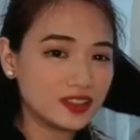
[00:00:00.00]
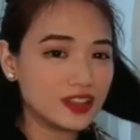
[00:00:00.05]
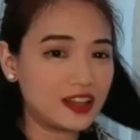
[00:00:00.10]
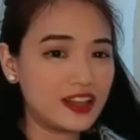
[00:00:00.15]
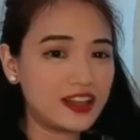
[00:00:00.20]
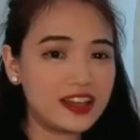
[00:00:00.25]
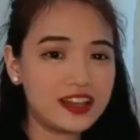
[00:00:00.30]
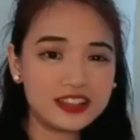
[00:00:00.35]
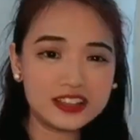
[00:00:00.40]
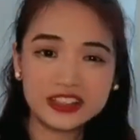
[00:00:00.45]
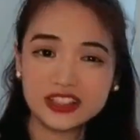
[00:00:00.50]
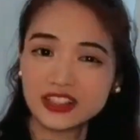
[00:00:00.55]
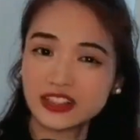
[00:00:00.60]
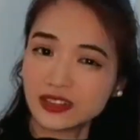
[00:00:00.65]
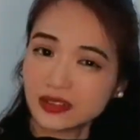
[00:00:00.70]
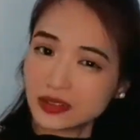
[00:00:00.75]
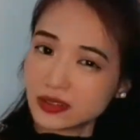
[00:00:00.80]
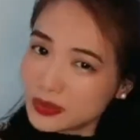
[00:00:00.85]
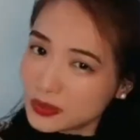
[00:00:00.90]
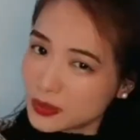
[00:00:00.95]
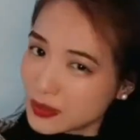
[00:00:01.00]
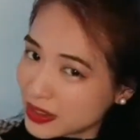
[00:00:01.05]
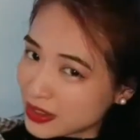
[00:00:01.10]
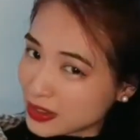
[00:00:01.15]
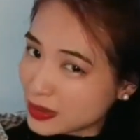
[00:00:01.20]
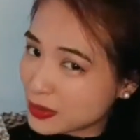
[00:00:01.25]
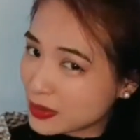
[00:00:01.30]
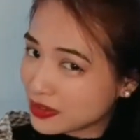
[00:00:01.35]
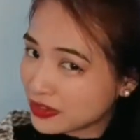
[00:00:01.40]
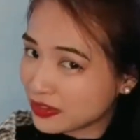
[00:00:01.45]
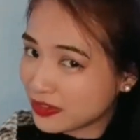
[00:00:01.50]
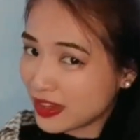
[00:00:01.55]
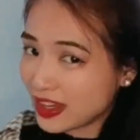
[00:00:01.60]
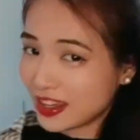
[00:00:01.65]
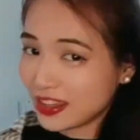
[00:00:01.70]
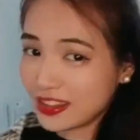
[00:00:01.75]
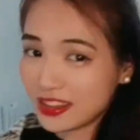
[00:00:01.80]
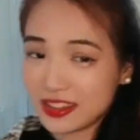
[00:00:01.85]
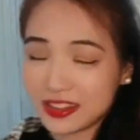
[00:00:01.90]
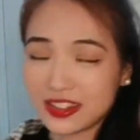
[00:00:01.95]
I actually don't know where you will
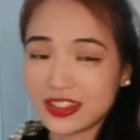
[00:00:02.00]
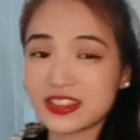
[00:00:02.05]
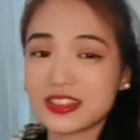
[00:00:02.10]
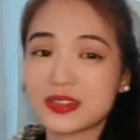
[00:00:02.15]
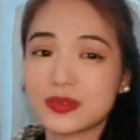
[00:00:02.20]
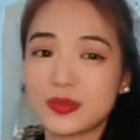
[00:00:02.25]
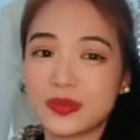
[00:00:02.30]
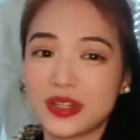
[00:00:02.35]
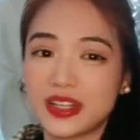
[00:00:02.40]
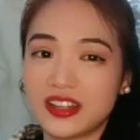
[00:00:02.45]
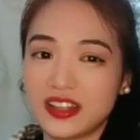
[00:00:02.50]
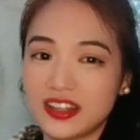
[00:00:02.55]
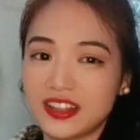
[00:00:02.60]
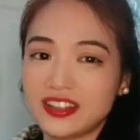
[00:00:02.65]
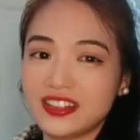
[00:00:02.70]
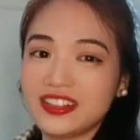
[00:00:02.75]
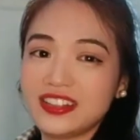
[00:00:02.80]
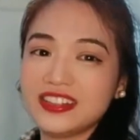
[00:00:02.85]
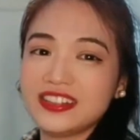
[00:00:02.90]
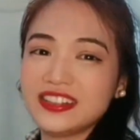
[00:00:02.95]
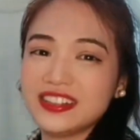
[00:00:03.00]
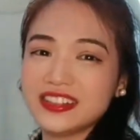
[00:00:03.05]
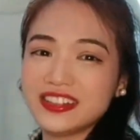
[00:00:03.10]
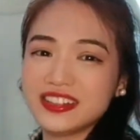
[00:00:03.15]
find this, but it